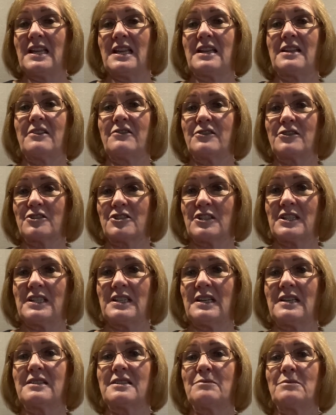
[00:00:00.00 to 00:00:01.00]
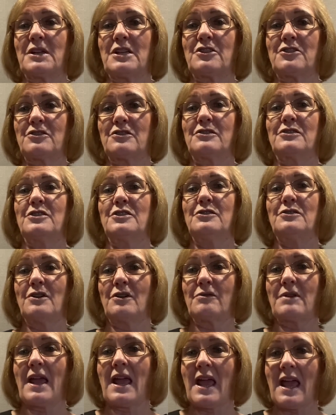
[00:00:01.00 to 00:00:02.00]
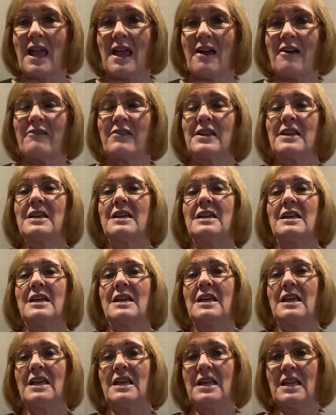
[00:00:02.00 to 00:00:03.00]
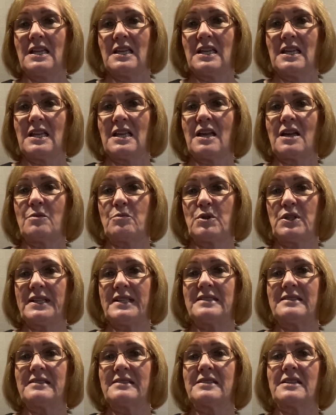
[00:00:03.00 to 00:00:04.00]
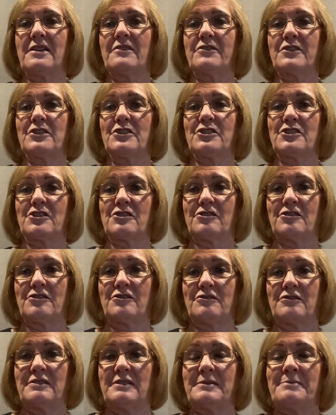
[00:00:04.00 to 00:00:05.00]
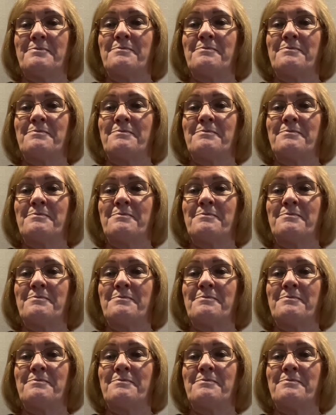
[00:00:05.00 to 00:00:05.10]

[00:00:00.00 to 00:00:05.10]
of your skin to make sure you don't have any places of concern.